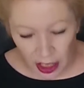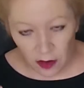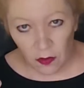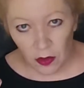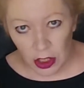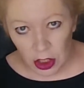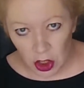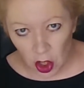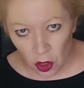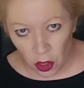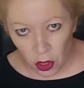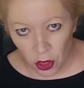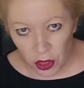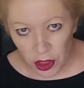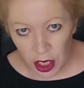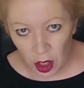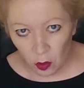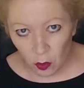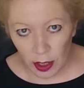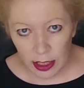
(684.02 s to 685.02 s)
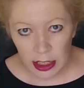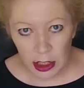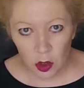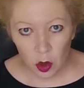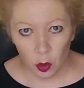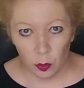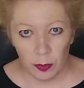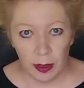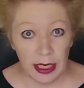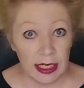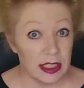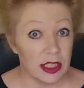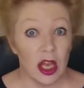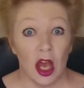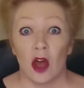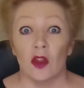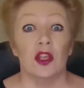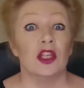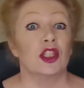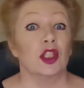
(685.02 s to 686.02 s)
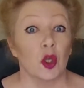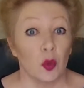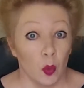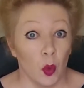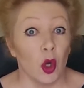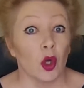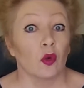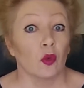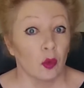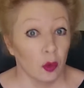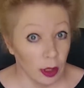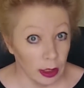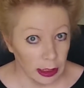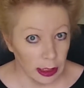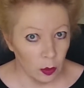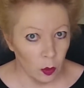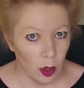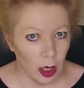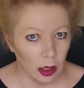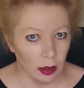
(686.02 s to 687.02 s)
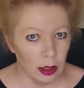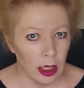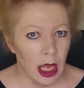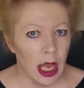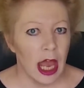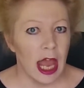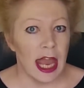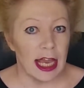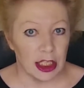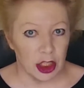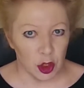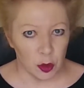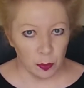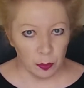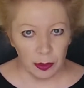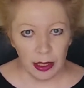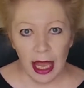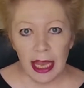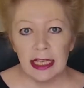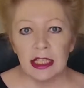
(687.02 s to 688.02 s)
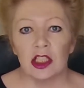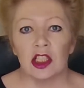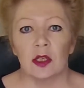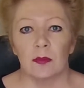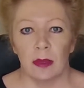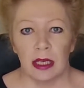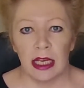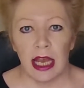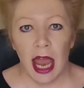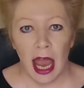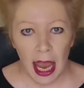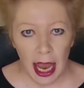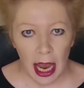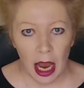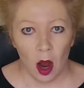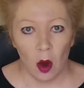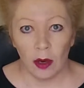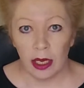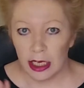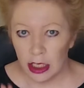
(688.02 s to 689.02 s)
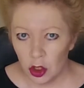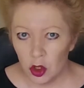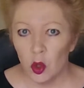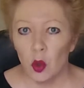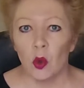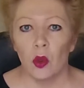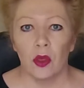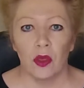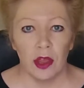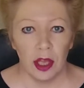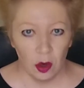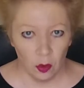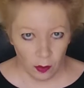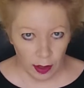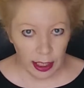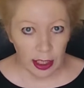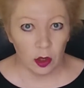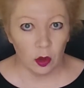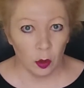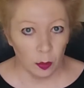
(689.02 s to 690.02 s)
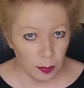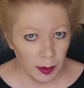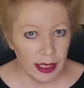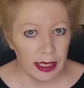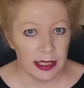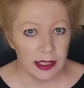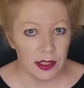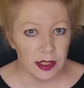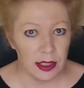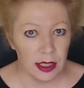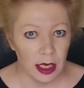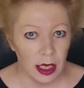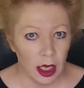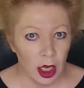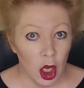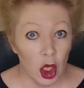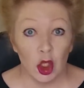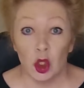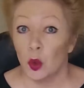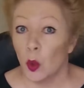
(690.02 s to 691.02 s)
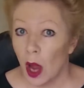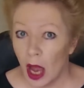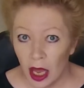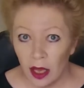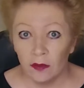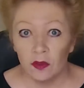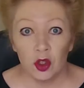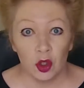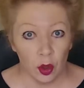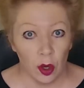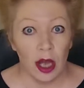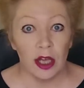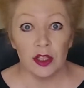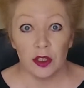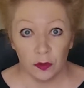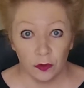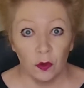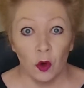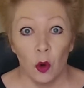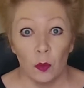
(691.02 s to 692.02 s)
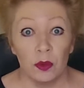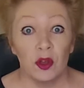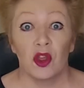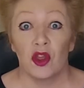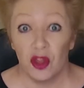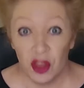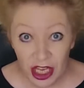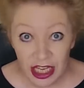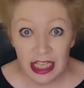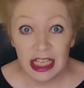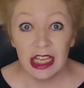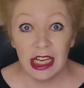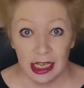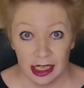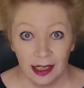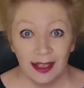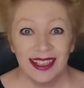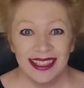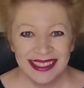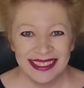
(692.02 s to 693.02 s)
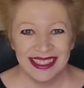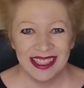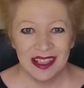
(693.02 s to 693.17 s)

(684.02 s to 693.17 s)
If it is a theoretical piece, this can work really well. Explain to me how, in your theoretical piece, you have transformed thinking